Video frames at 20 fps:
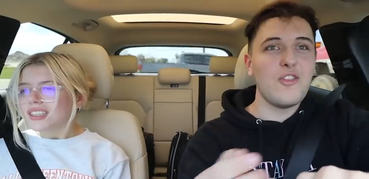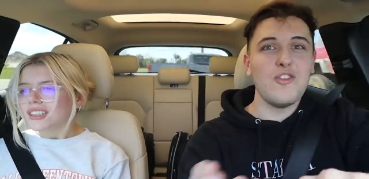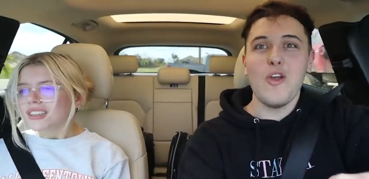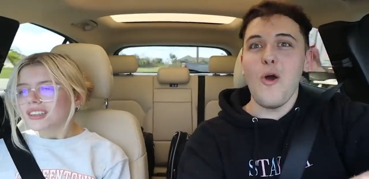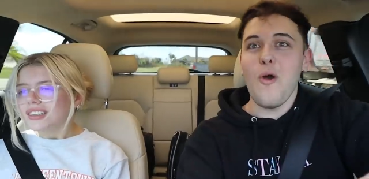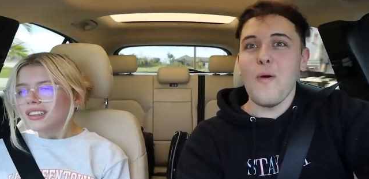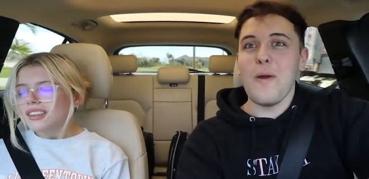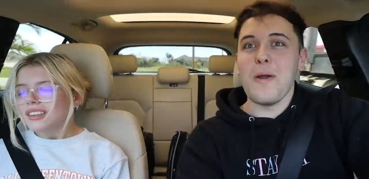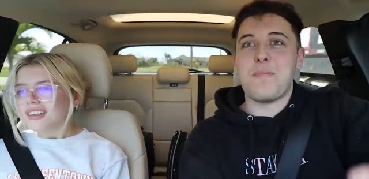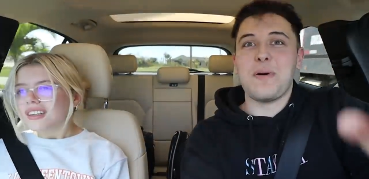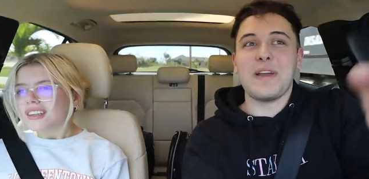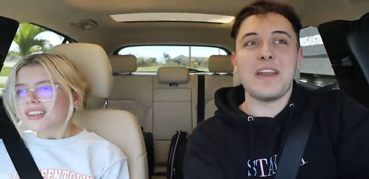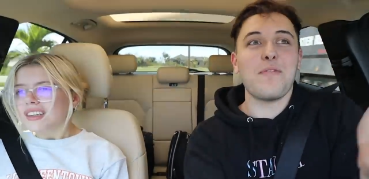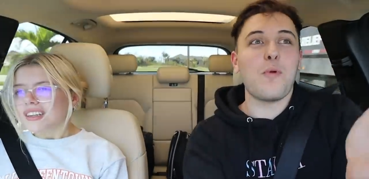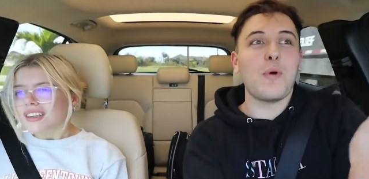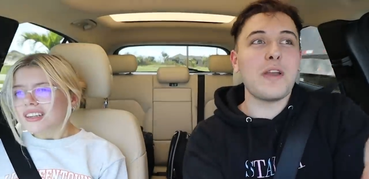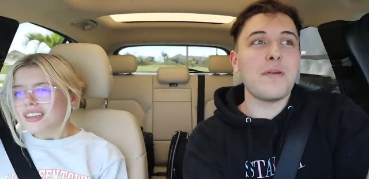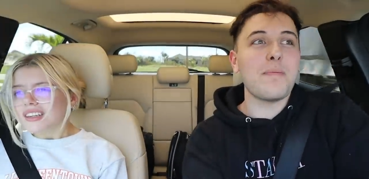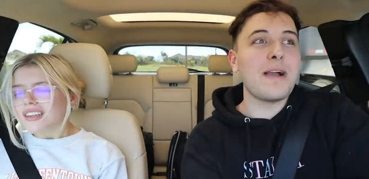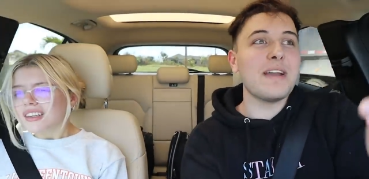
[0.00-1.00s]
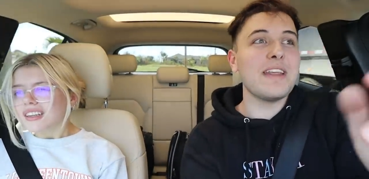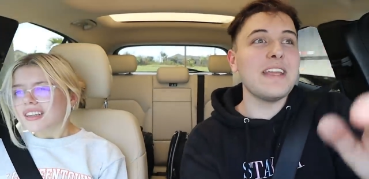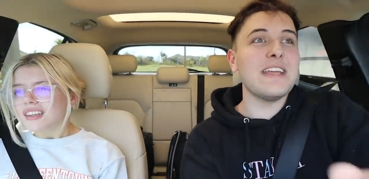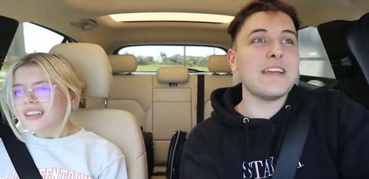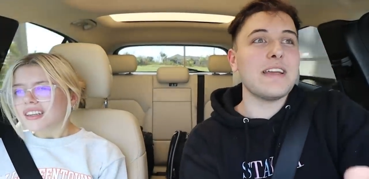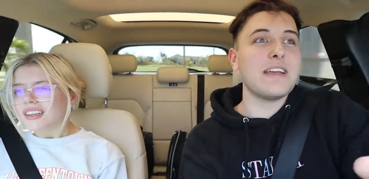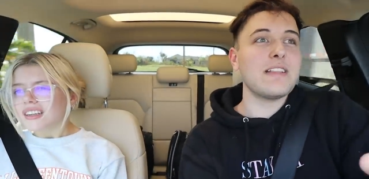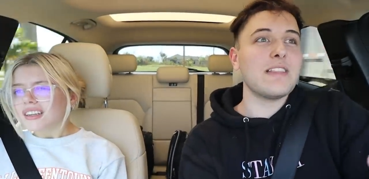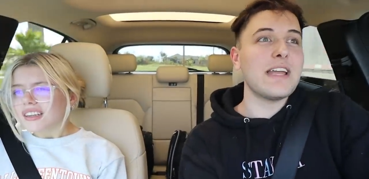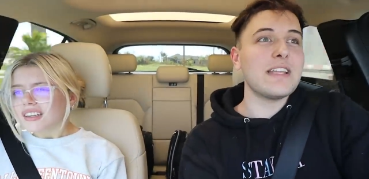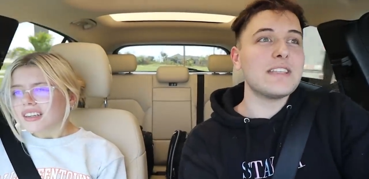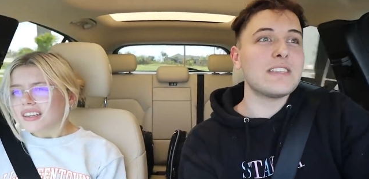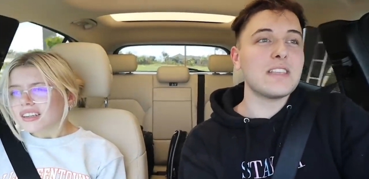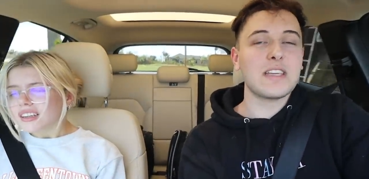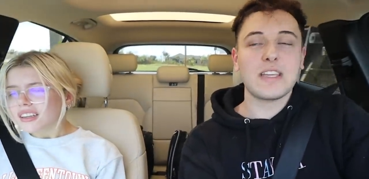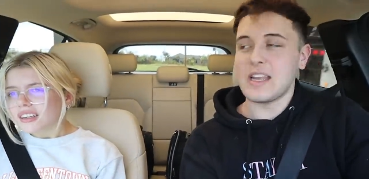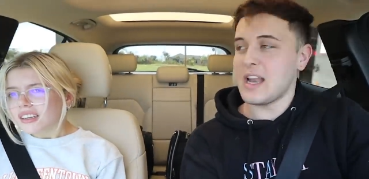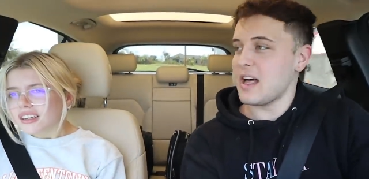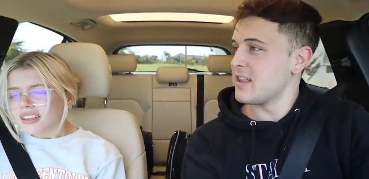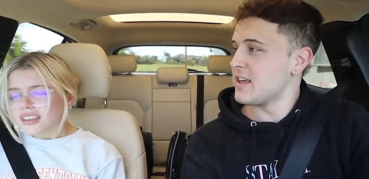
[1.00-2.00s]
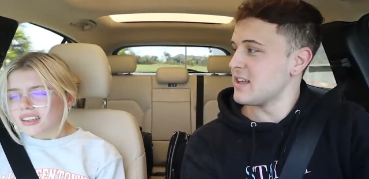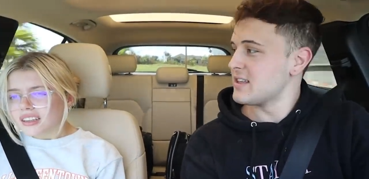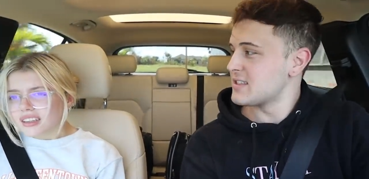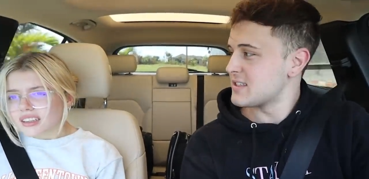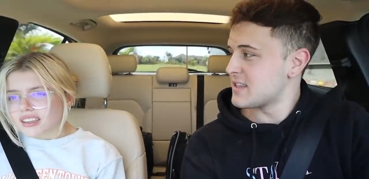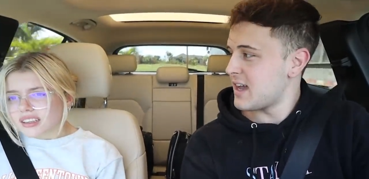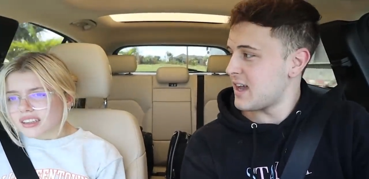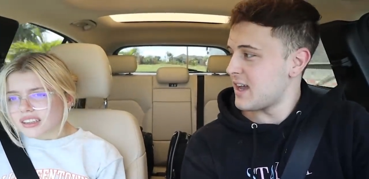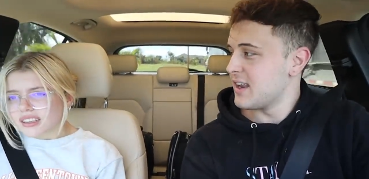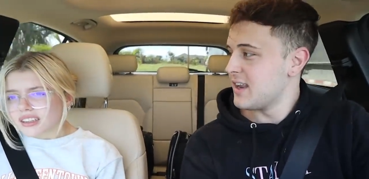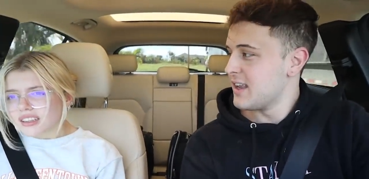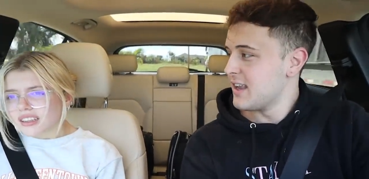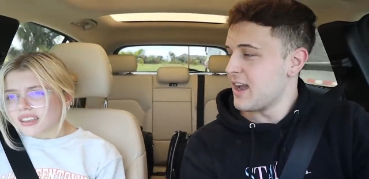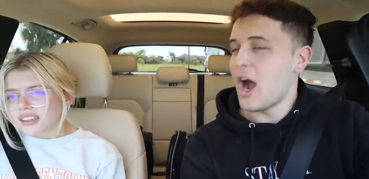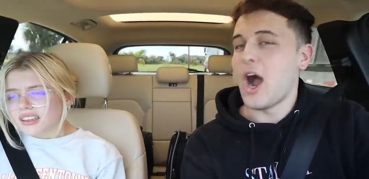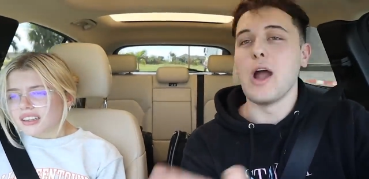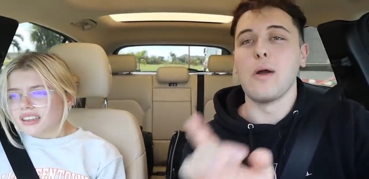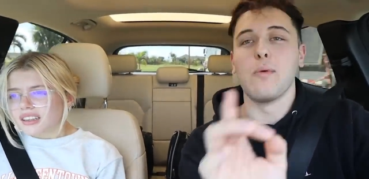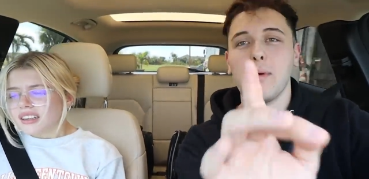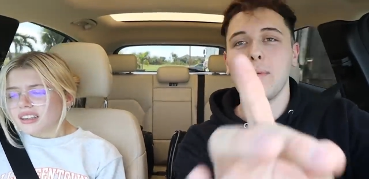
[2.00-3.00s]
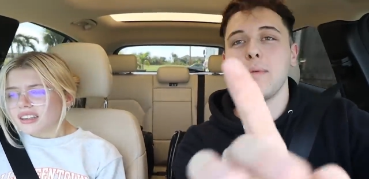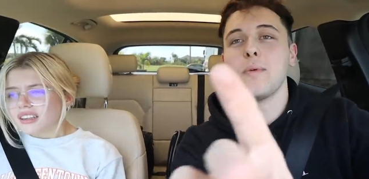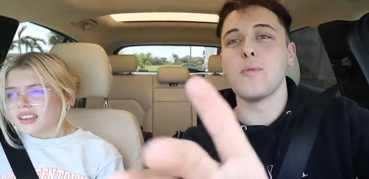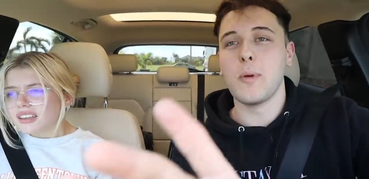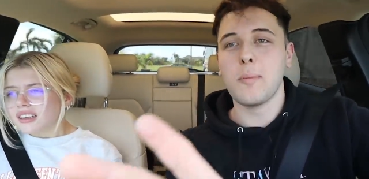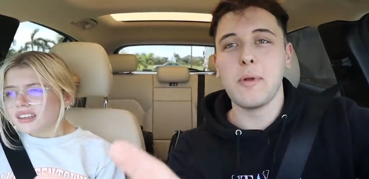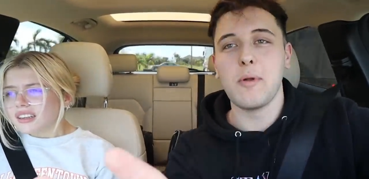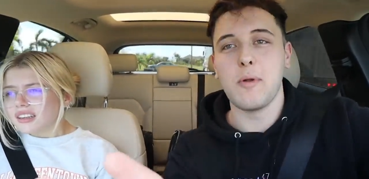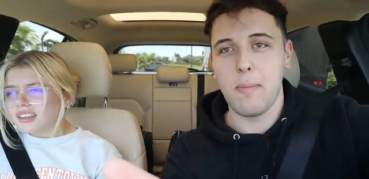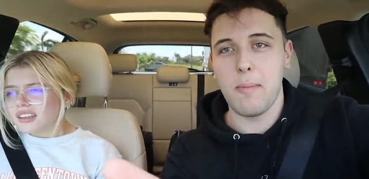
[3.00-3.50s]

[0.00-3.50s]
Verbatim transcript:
Speaker 1: No, but if what about he lands in the canal and hits his head? All right, we'll, we'll be